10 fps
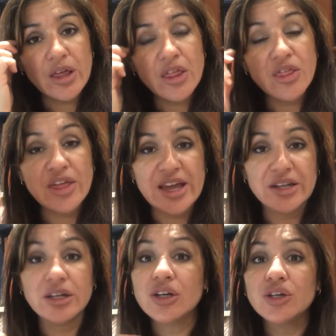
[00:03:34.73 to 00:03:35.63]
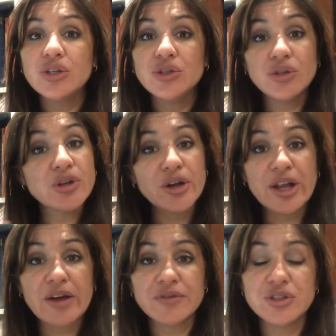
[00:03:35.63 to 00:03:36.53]
then you don't
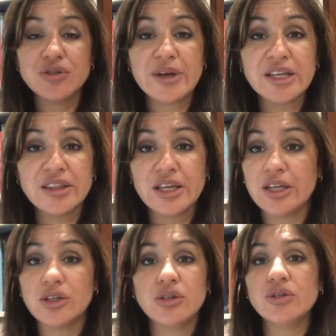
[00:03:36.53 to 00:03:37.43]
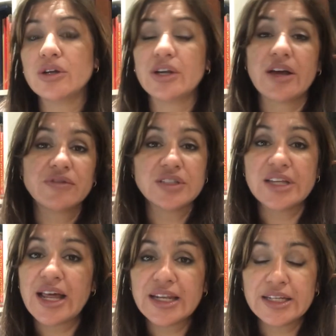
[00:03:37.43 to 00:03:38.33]
have to do anything. You don't have to
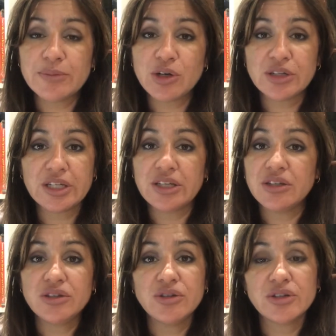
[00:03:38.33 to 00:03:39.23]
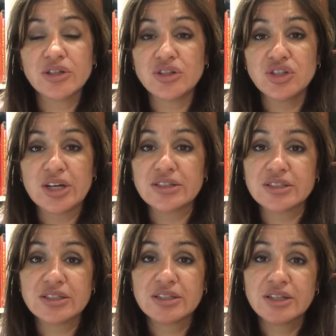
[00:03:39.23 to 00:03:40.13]
tell anybody. You can
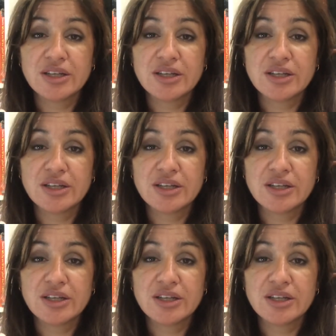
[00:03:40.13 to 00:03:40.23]
just